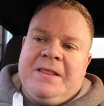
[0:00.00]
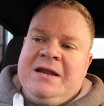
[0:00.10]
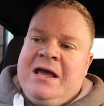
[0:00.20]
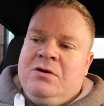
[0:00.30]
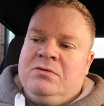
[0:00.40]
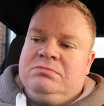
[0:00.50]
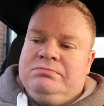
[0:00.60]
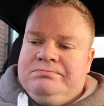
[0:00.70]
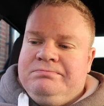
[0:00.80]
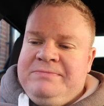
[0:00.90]
Now,
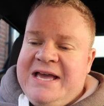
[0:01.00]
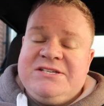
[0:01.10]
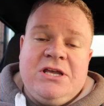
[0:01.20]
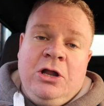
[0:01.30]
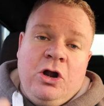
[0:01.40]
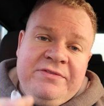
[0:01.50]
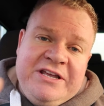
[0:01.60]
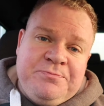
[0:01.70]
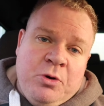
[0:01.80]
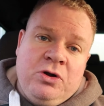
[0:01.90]
yes, a lot of
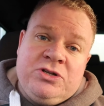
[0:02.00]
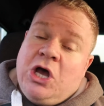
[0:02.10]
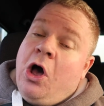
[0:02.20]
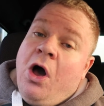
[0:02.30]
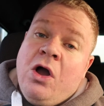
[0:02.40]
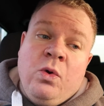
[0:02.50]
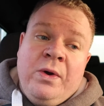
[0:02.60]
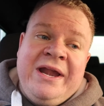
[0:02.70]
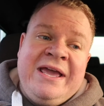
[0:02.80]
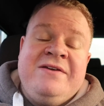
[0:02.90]
these products are
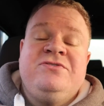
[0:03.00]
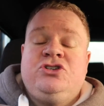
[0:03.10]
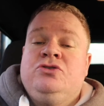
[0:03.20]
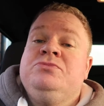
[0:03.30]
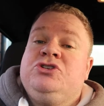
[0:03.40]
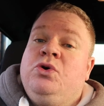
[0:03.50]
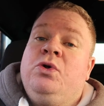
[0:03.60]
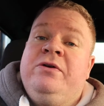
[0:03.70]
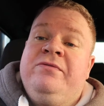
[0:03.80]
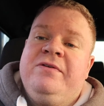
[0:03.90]
going to give some
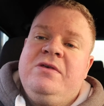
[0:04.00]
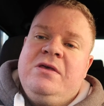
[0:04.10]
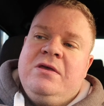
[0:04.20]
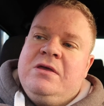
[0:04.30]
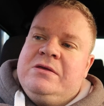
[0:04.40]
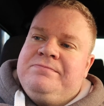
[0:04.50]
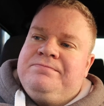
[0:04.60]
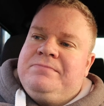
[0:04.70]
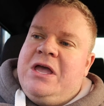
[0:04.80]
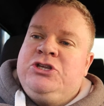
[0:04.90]
sort of
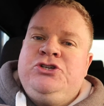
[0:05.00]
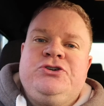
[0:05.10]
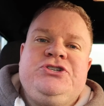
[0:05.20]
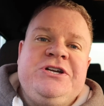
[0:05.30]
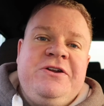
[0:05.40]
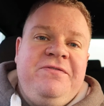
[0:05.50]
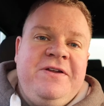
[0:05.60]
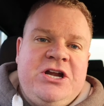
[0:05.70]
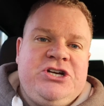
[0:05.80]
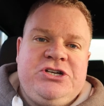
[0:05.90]
adjusted
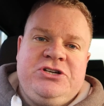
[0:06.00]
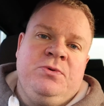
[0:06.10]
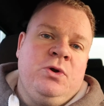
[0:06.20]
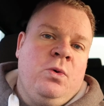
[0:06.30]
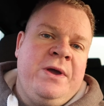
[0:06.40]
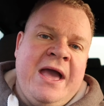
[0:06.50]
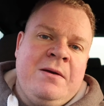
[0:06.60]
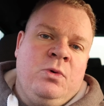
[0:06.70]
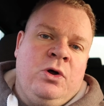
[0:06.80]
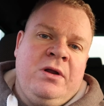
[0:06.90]
finish to an
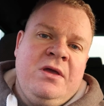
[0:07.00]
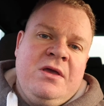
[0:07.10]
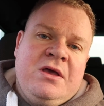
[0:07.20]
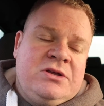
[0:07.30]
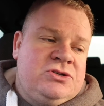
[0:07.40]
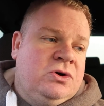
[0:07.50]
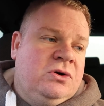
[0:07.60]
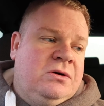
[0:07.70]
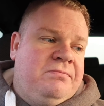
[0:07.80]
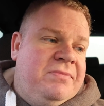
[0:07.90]
OEM one,
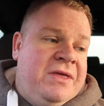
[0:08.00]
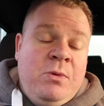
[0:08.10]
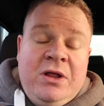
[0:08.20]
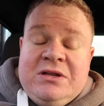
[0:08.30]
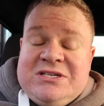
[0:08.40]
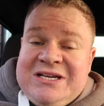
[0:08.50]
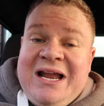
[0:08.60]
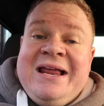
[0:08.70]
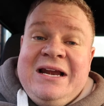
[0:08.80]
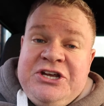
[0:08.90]
so they will
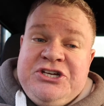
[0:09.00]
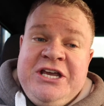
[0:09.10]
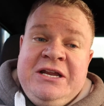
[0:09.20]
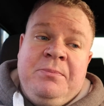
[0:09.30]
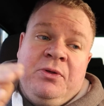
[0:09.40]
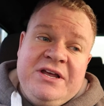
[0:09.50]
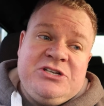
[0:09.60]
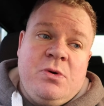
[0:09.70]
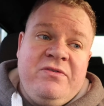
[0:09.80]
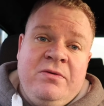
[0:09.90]
slightly sheen, but
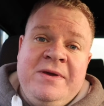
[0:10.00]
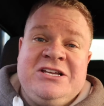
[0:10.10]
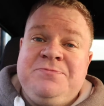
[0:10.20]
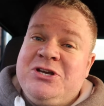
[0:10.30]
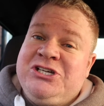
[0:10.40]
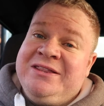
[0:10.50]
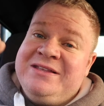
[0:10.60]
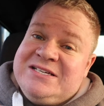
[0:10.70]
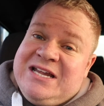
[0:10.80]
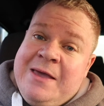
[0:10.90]
this one for me, especially at
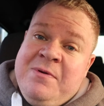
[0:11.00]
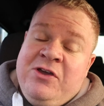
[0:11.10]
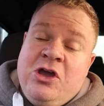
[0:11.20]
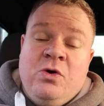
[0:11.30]
this time of year,